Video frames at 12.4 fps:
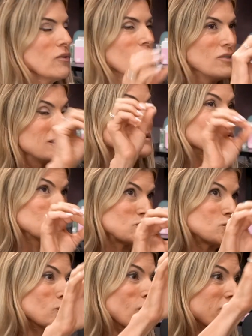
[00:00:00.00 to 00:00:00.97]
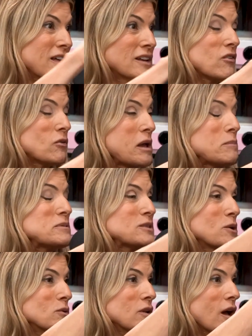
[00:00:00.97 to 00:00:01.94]
this is what's cool. At the end of every
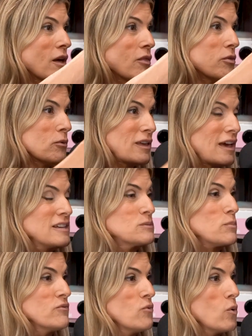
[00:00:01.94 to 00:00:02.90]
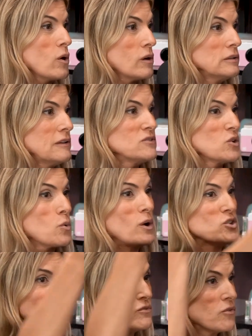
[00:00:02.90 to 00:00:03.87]
episode, the guest before leaves a
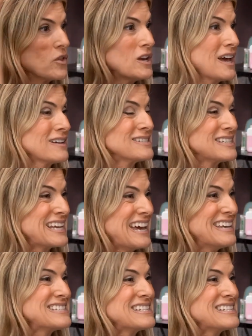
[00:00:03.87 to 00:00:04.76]
question for the next guest,